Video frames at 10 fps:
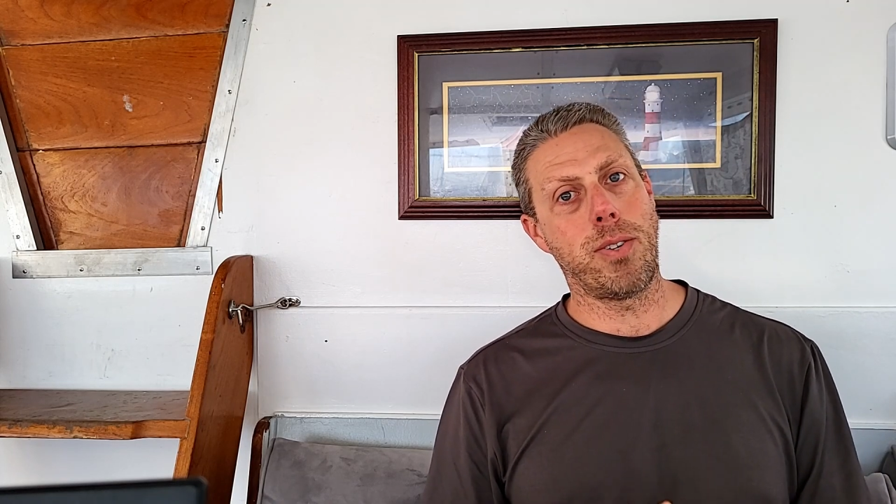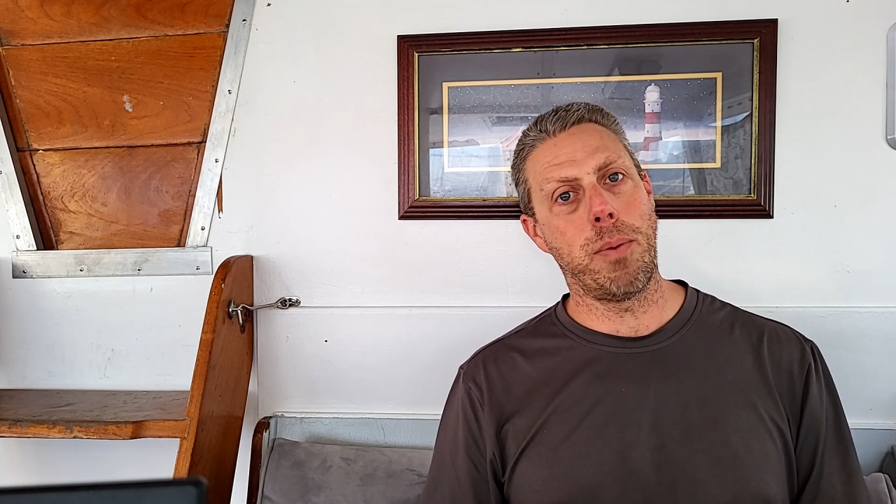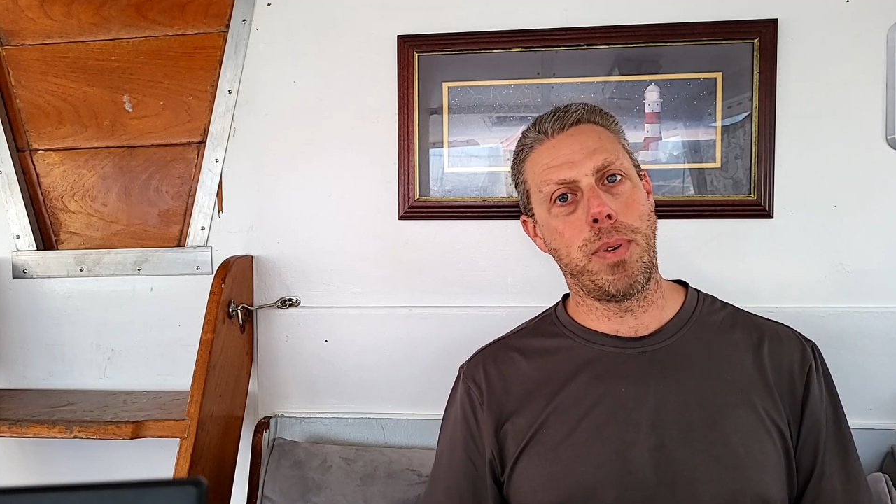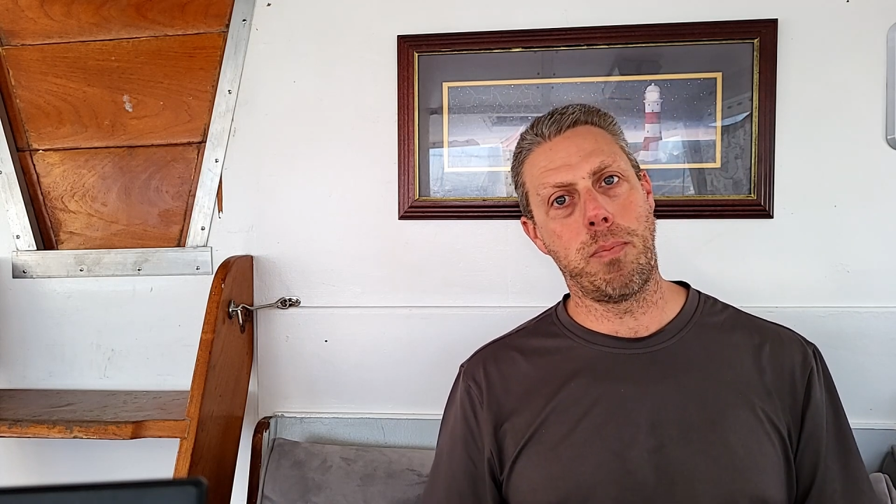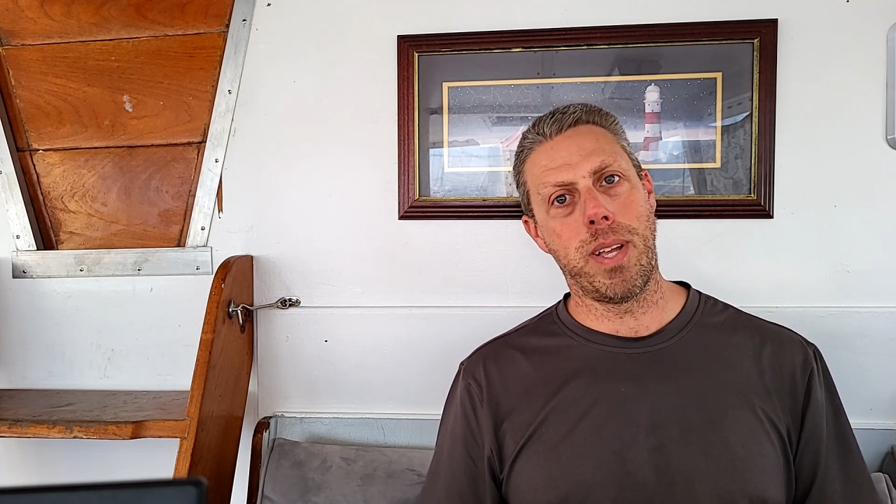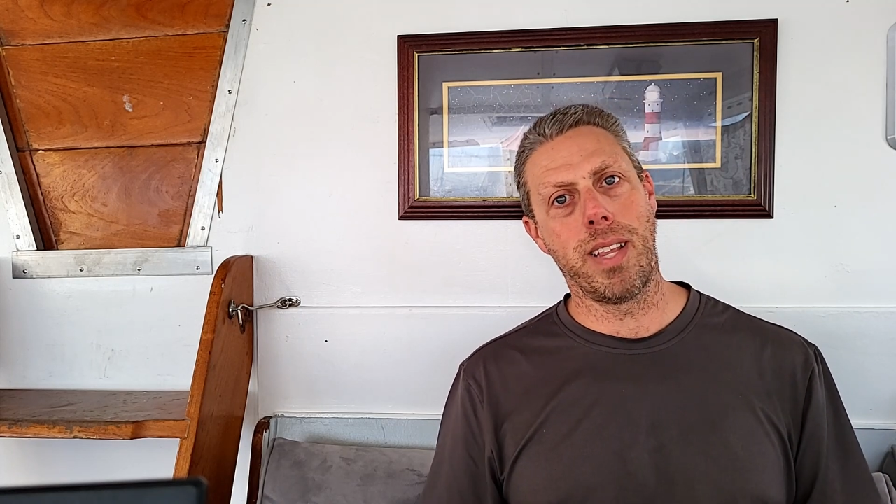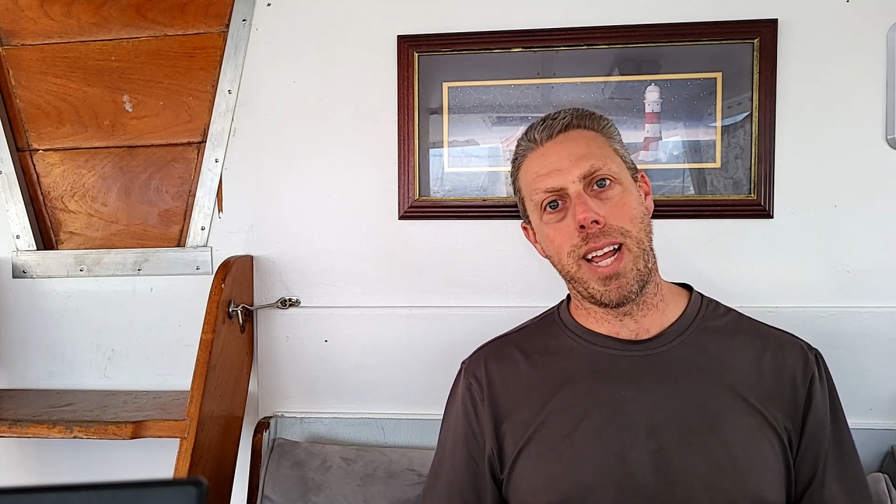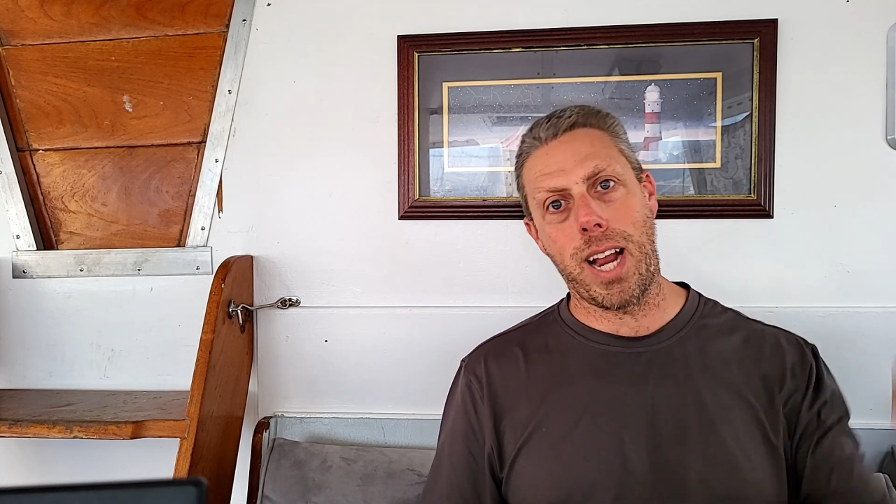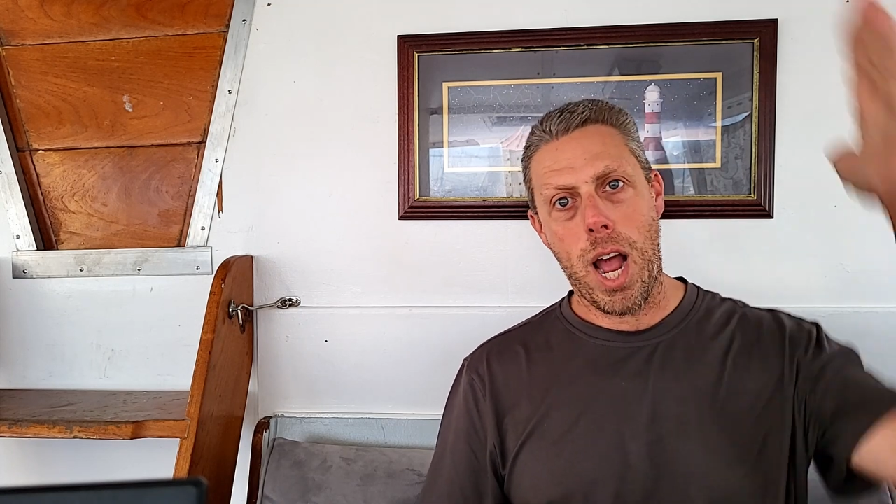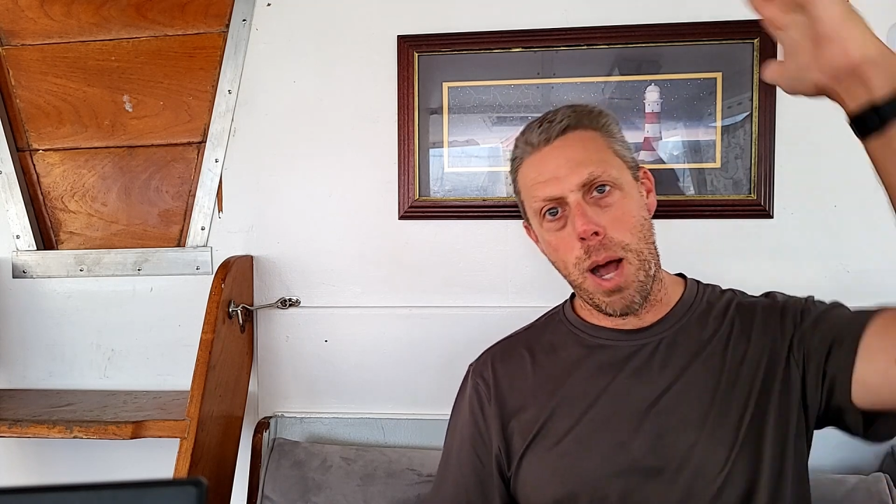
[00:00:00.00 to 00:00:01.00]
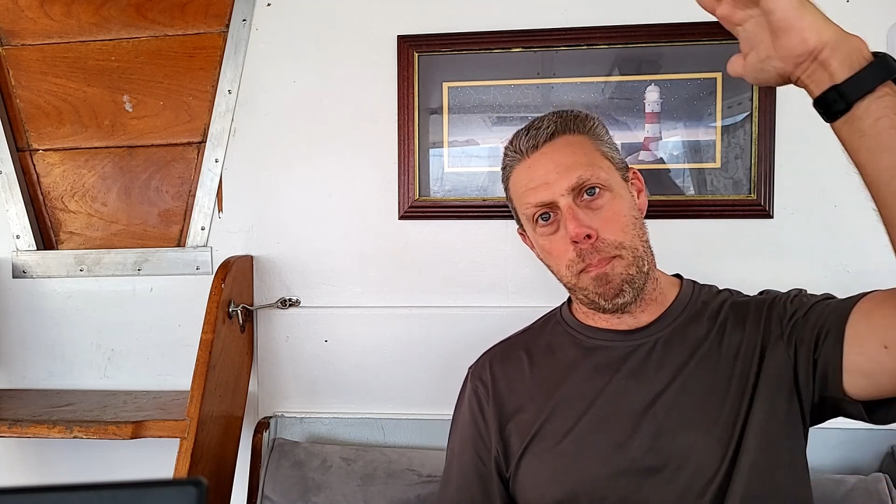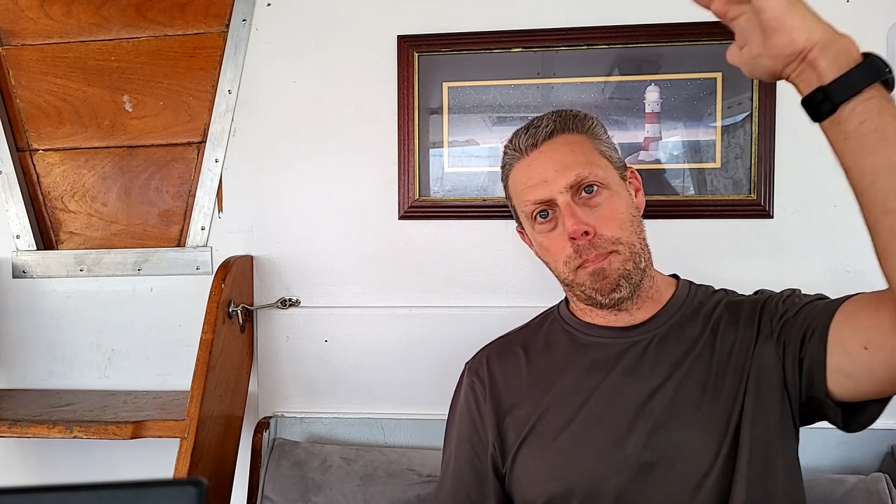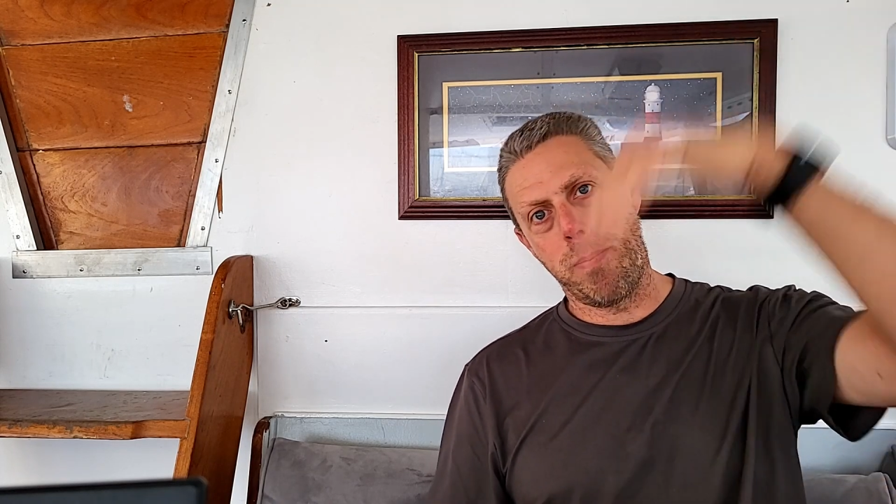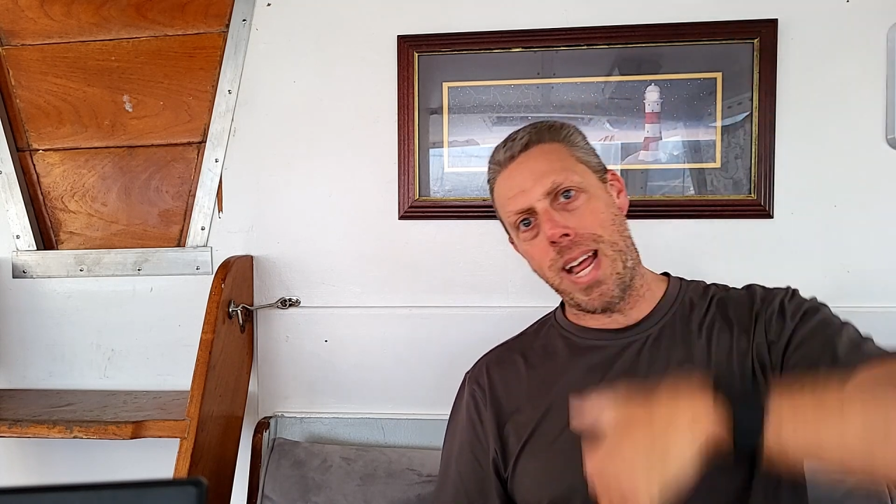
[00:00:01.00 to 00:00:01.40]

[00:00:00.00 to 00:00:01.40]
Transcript: trip has been like up,